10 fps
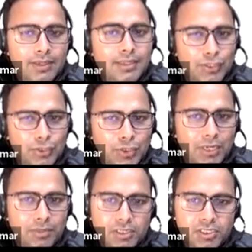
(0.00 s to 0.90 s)
is 2
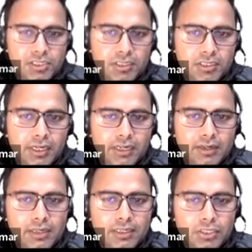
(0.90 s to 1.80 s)
dimension.
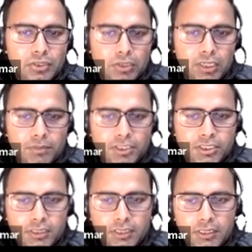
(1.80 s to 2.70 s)
Triangle is 2 dimension.